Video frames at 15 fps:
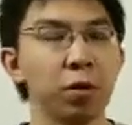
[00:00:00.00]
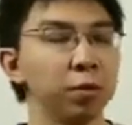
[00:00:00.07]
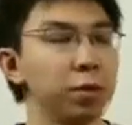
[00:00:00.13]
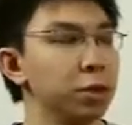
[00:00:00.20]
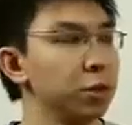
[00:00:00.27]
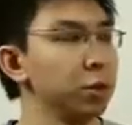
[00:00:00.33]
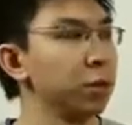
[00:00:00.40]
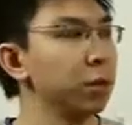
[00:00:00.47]
of
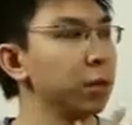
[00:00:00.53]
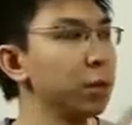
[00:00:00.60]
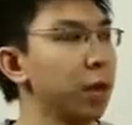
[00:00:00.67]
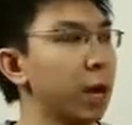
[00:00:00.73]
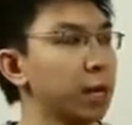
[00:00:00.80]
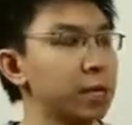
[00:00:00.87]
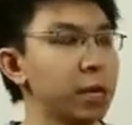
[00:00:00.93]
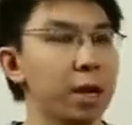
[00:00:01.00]
the
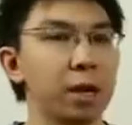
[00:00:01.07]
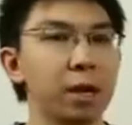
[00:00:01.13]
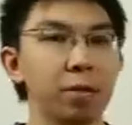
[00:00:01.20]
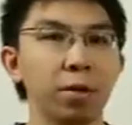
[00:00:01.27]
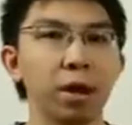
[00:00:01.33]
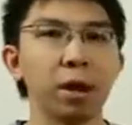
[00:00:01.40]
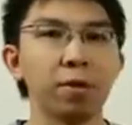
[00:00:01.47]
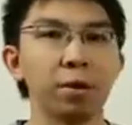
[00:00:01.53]
Sony
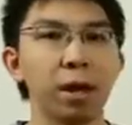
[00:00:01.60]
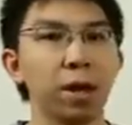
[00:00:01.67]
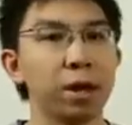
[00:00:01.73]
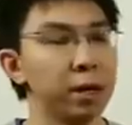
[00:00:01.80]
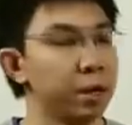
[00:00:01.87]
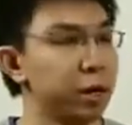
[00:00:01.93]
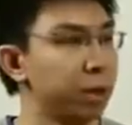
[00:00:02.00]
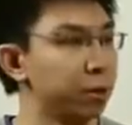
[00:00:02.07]
X85
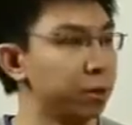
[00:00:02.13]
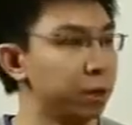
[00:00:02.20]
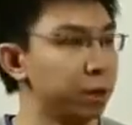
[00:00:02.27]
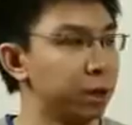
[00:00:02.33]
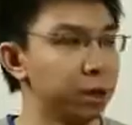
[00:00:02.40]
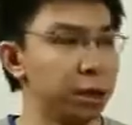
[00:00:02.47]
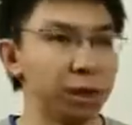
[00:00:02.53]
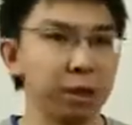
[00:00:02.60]
LED LCD